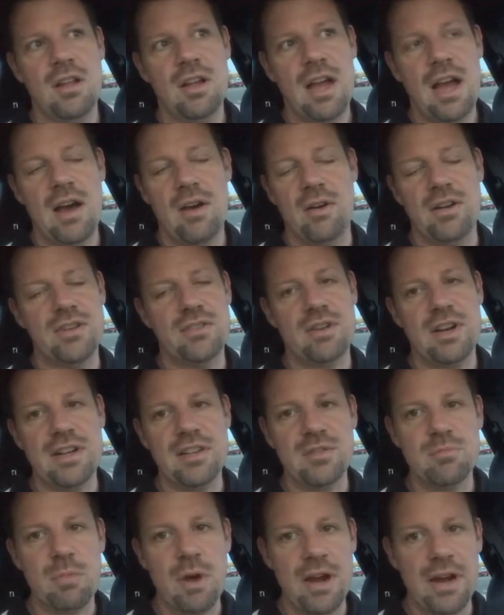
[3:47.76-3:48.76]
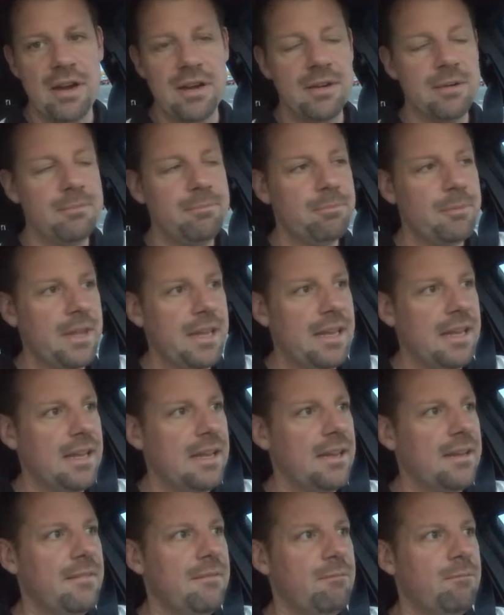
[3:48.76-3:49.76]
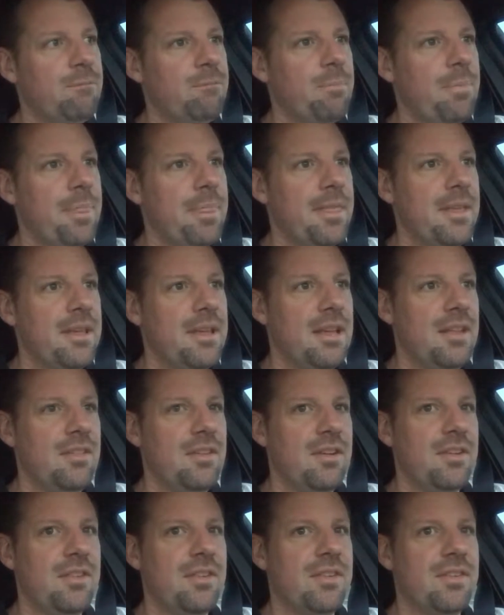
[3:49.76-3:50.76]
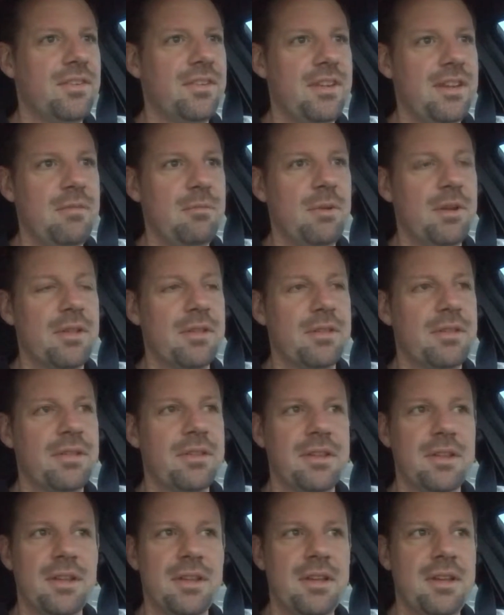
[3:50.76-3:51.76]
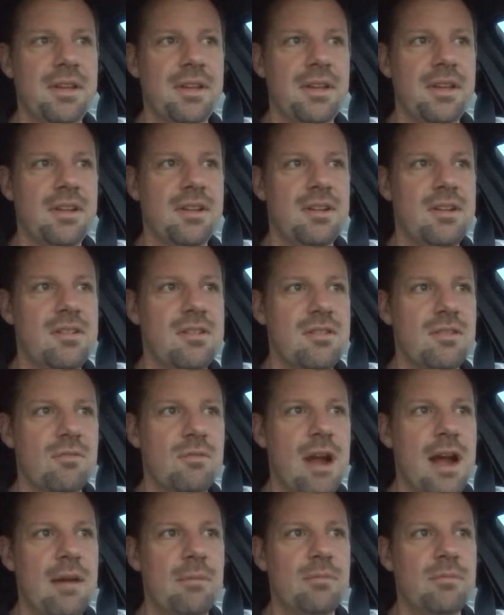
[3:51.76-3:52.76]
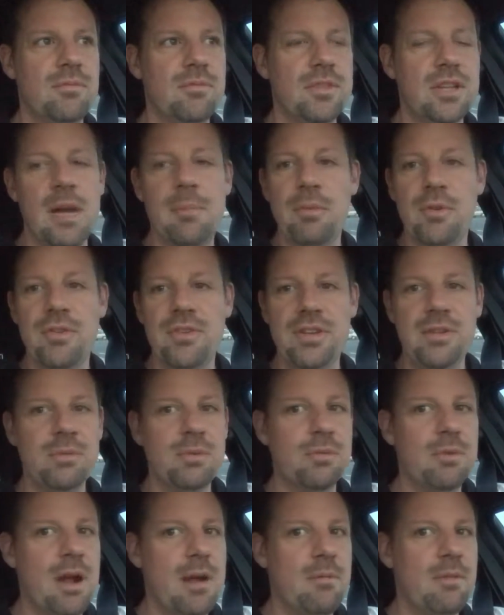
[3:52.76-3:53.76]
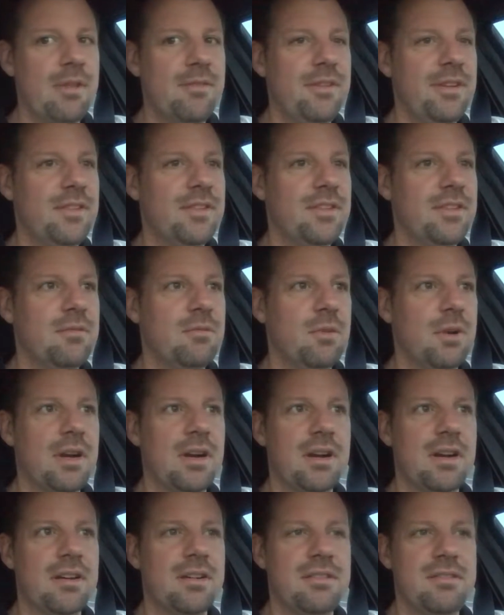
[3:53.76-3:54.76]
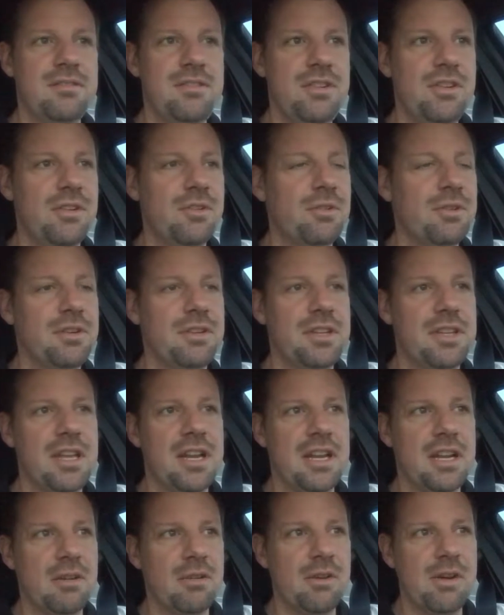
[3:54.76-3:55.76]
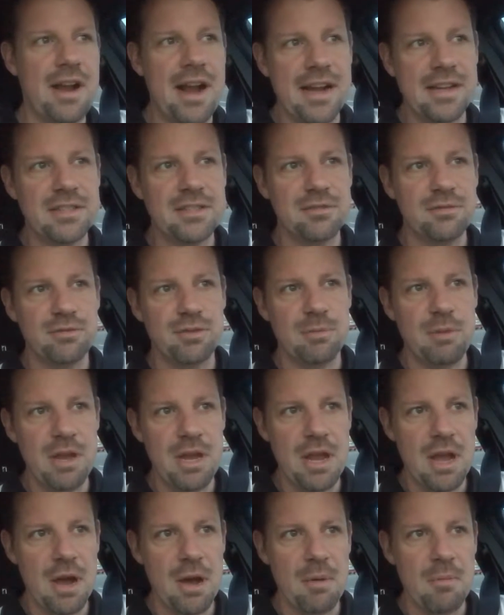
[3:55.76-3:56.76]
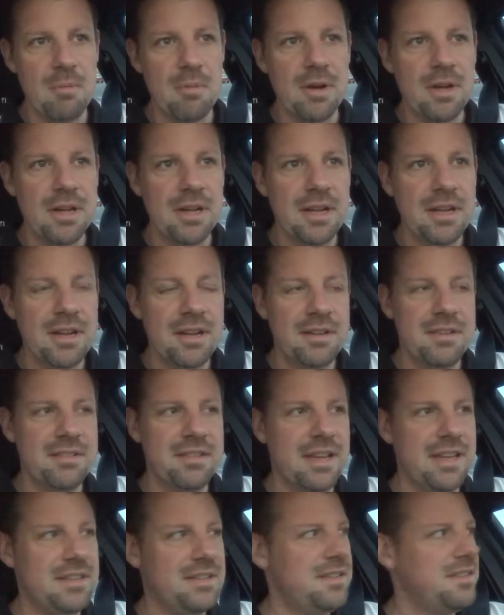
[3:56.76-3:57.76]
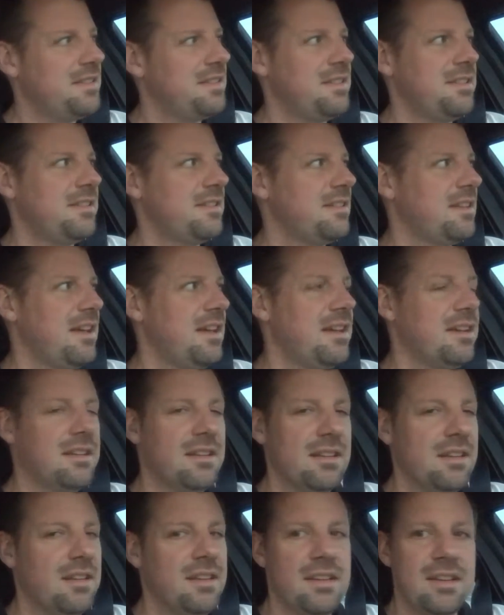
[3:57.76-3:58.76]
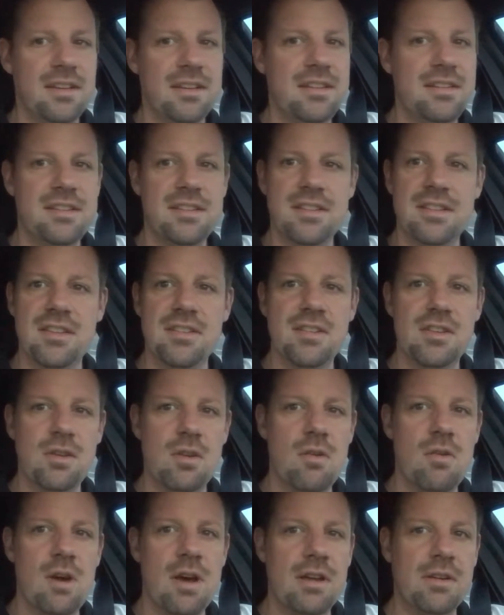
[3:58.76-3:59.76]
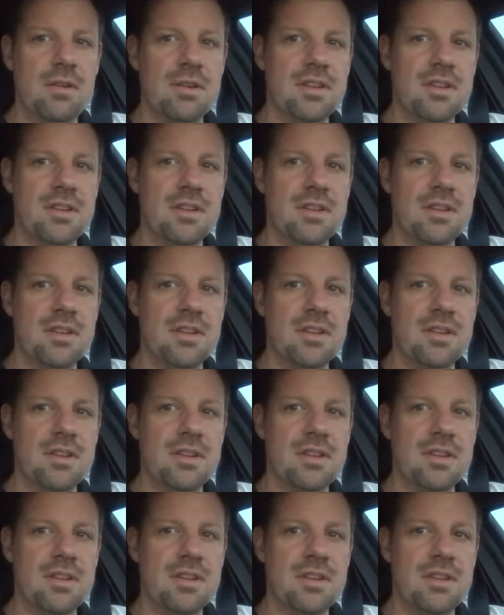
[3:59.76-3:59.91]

how it transpired. And there's a scene with Rob Livingston where you're really getting a reaction from him that just is like, just doesn't know how to